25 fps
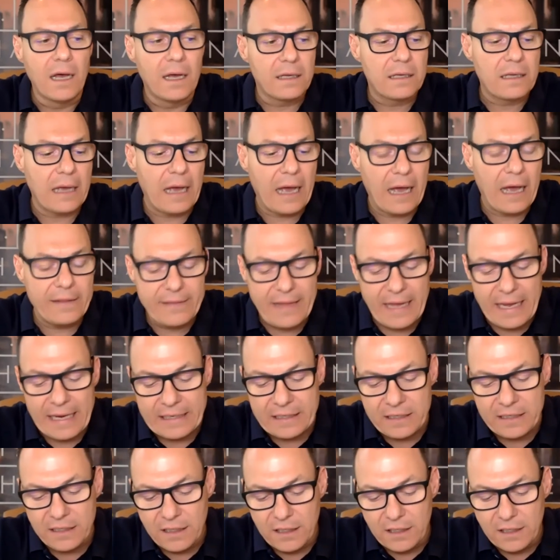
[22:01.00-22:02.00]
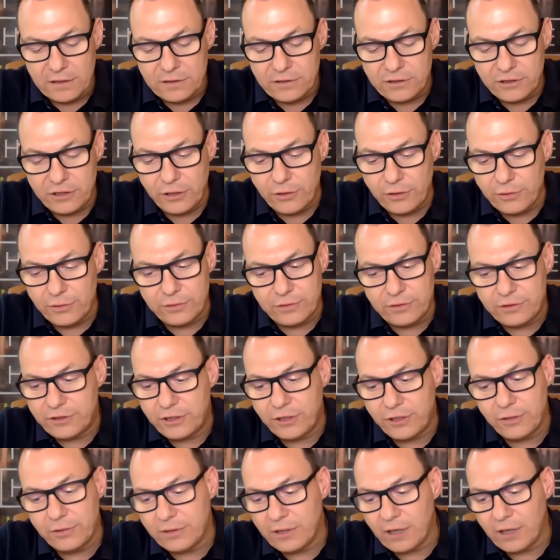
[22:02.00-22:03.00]
And then two
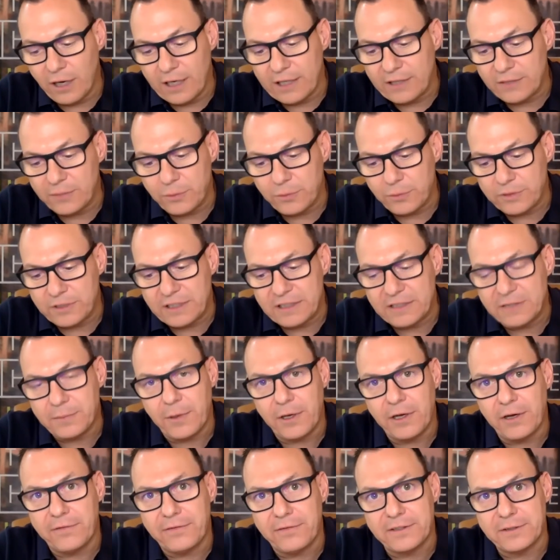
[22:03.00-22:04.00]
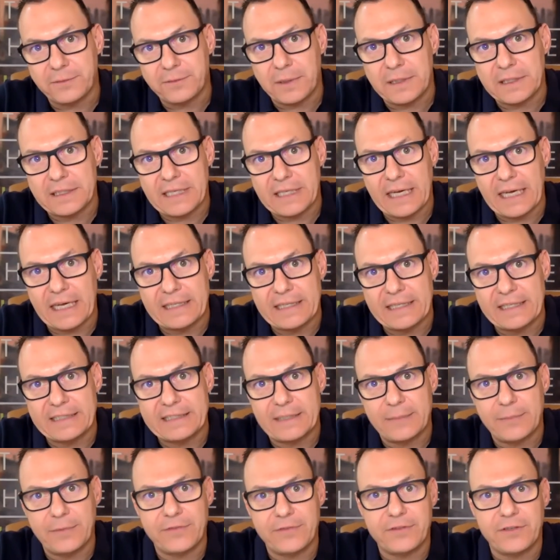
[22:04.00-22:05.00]
guys walked into my office one day, and they
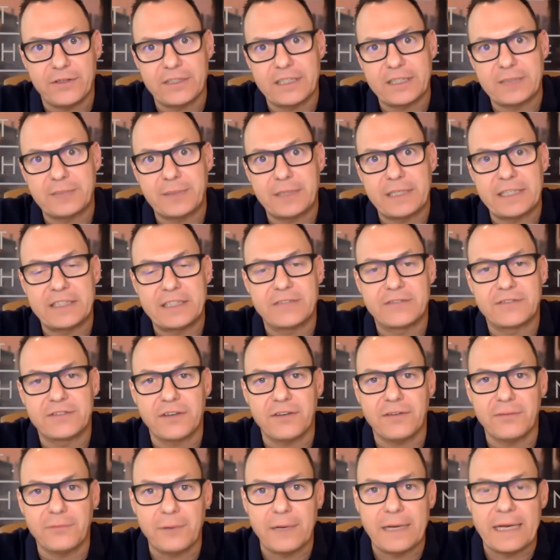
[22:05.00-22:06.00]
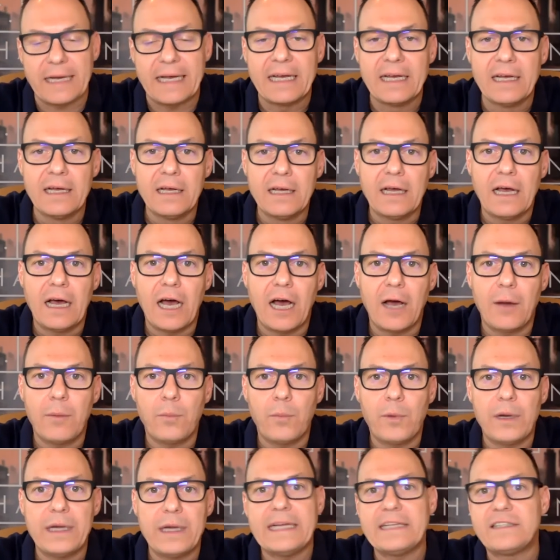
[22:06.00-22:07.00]
said, we've got this piece of software.
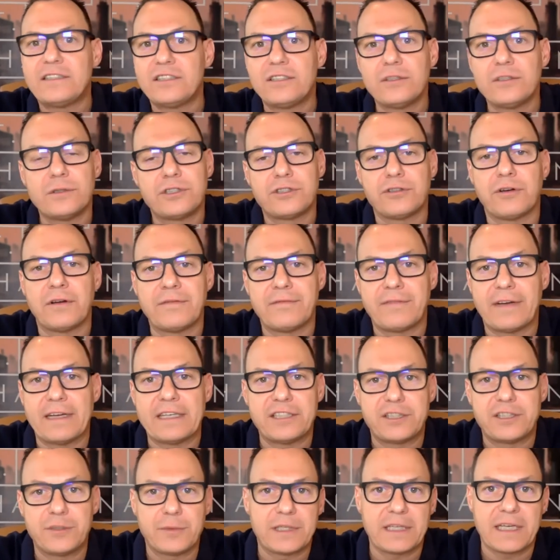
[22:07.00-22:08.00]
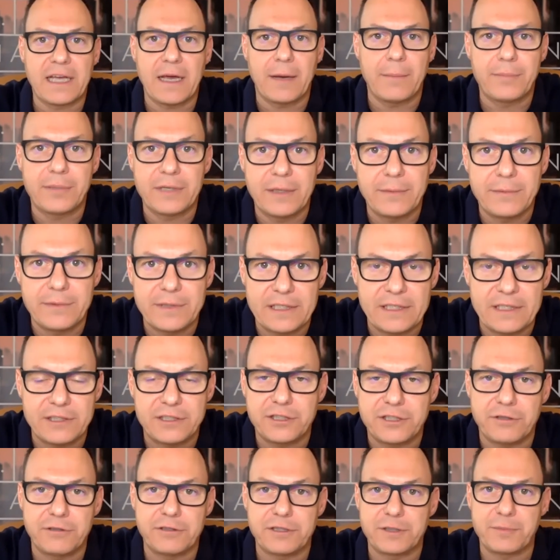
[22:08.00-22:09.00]
We need to do a joint venture with a company with an
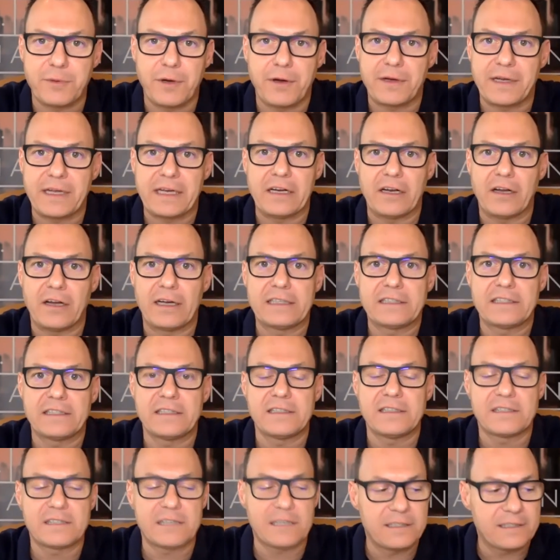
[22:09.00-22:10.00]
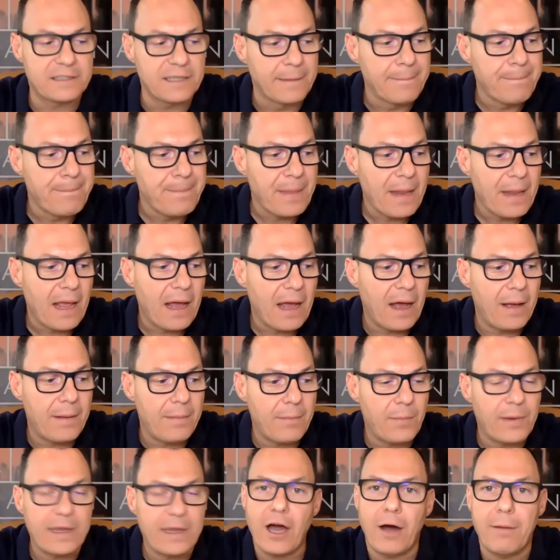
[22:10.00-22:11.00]
insurance broking license, and
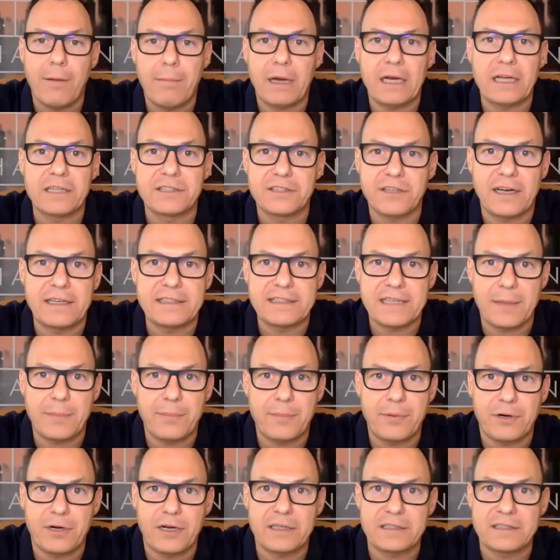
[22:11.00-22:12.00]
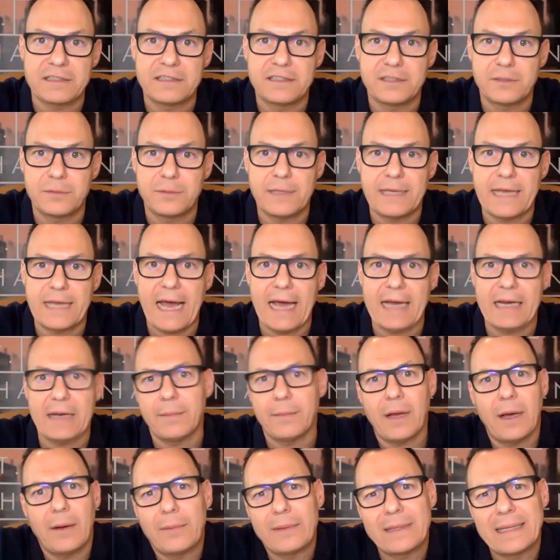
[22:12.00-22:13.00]
we can't monetize our product until we can. I'm
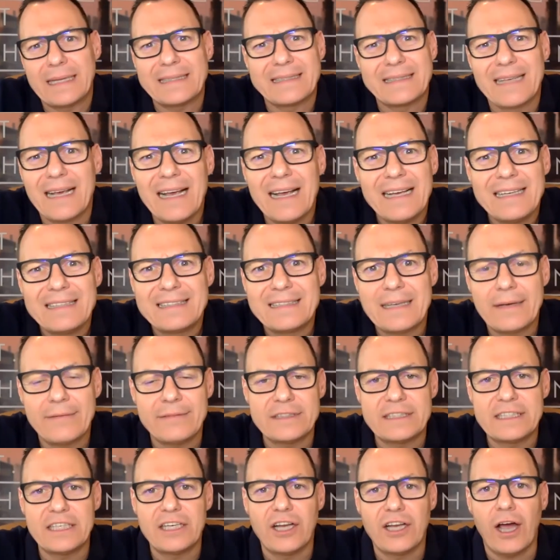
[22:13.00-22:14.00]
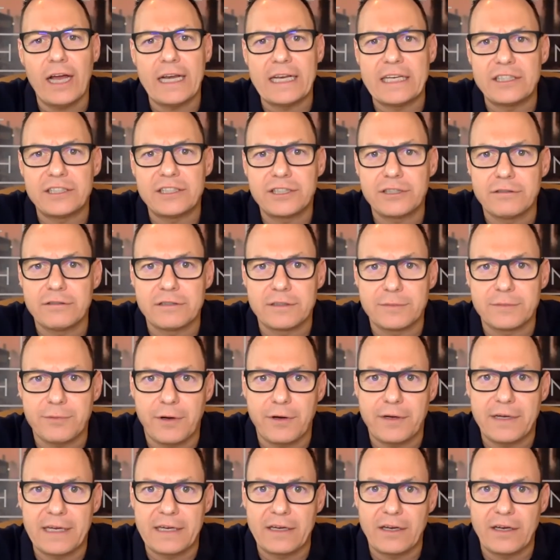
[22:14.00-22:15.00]
like, well, there's 79 insurance
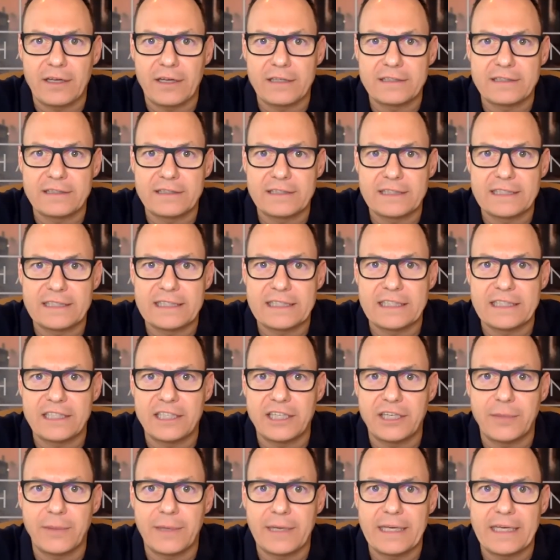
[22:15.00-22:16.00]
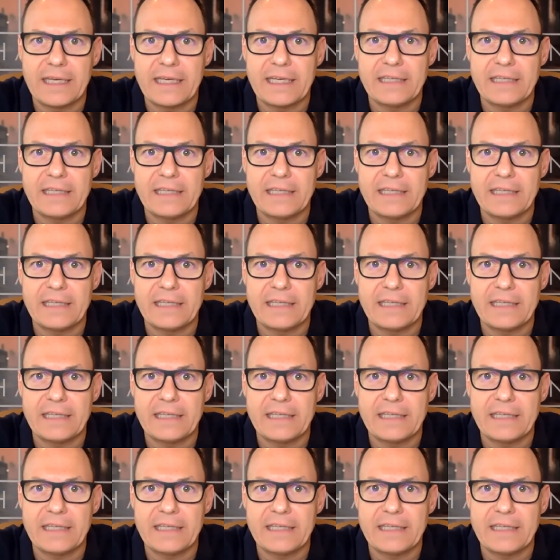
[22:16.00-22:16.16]
broking licenses in the UAE,